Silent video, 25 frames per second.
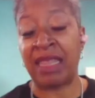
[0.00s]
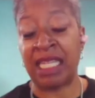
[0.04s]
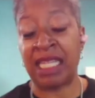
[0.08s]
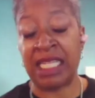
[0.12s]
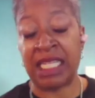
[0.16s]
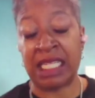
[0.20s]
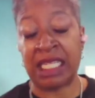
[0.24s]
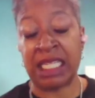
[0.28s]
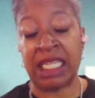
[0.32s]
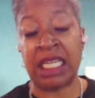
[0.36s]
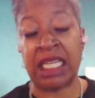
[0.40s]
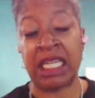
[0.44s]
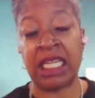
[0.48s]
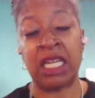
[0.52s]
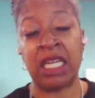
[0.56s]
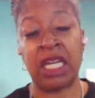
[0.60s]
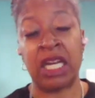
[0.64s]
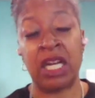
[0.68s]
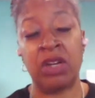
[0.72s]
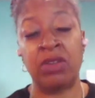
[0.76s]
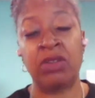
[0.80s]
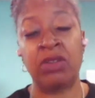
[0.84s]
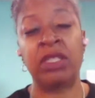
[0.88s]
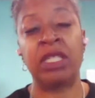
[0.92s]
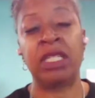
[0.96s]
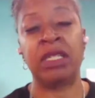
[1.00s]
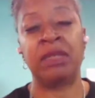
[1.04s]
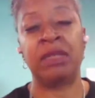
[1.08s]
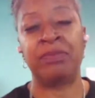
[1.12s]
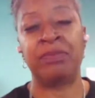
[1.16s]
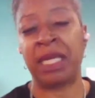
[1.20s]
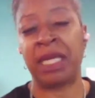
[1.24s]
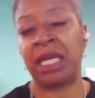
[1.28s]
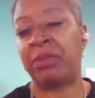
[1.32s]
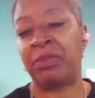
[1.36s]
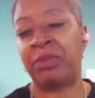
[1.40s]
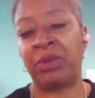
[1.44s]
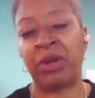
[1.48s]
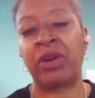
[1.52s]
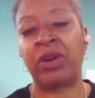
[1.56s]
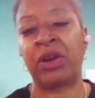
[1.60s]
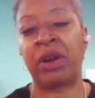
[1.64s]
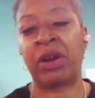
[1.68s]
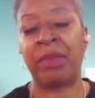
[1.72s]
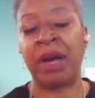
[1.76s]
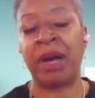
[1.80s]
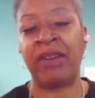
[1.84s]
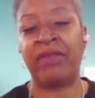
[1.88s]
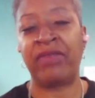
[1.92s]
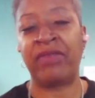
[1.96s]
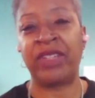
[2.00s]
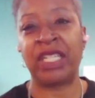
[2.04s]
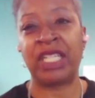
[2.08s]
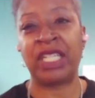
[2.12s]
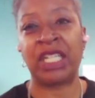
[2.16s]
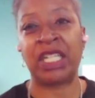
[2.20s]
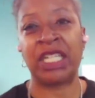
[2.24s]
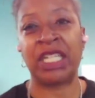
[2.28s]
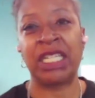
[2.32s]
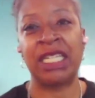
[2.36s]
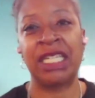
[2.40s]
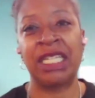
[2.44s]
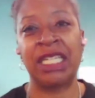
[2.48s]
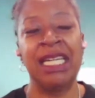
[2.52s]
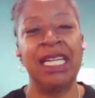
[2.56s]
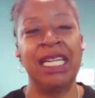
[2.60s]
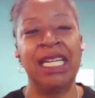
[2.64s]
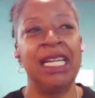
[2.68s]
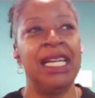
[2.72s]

the CEO to be a program officer.